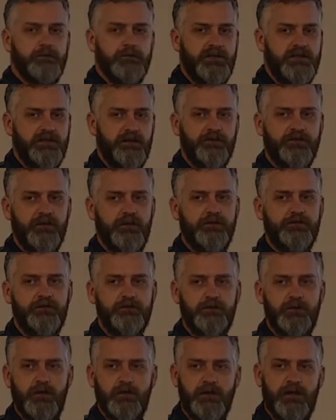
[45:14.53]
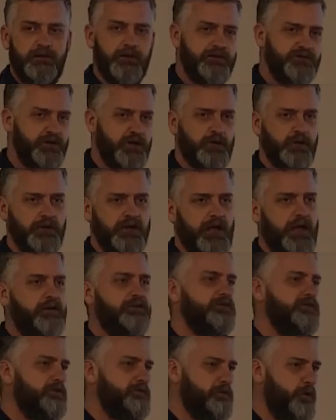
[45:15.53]
He just says, in the general
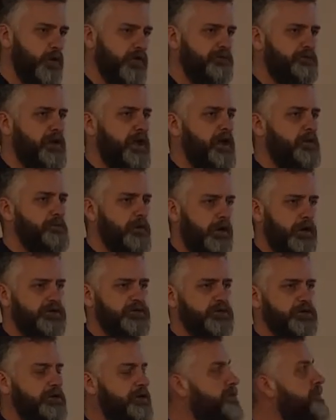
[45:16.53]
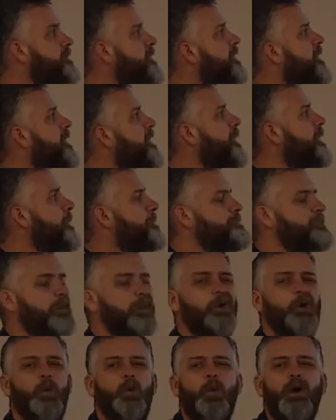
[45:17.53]
case, divorce bad, marriage good.
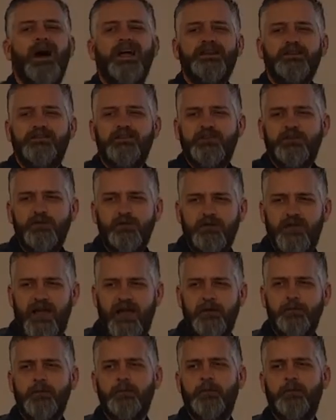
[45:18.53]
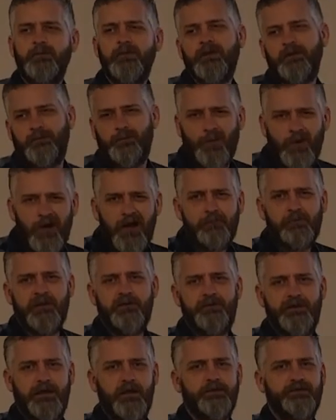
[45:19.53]
Why does he do that? Probably
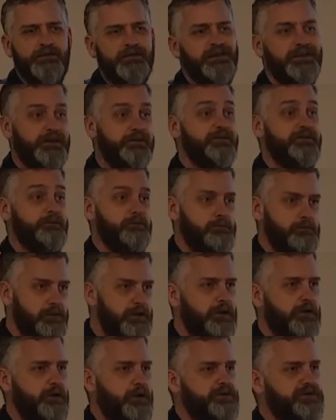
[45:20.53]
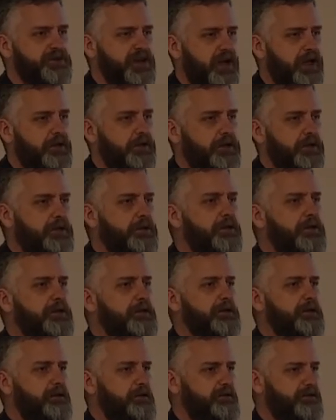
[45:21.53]
because, again, it's mere Christianity.
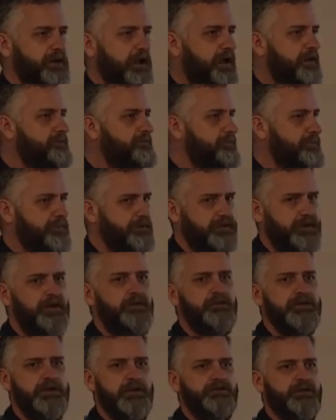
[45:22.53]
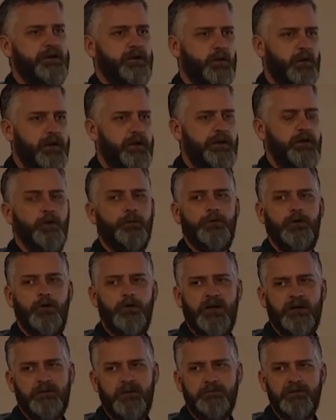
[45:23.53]
He's got 10 minutes on a radio
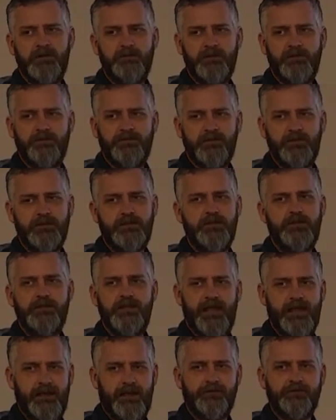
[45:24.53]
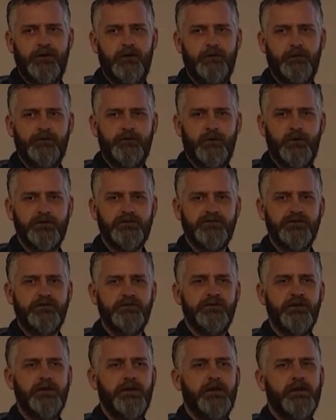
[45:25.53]
program on BBC. He can't answer all those
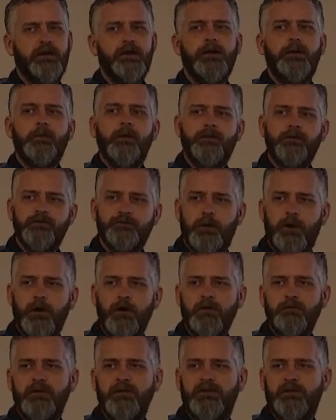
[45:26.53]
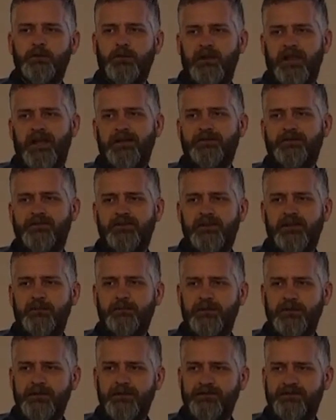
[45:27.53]
questions. But there's part of me that would like to see him
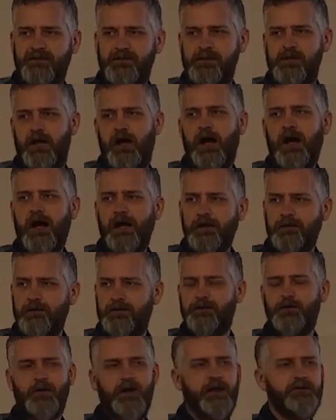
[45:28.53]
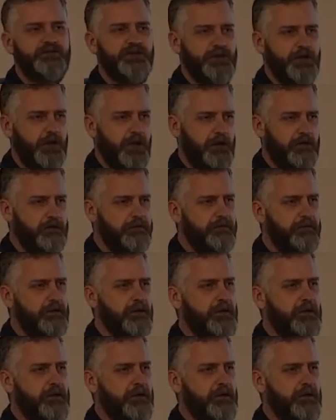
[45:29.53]
at least nod in the direction of,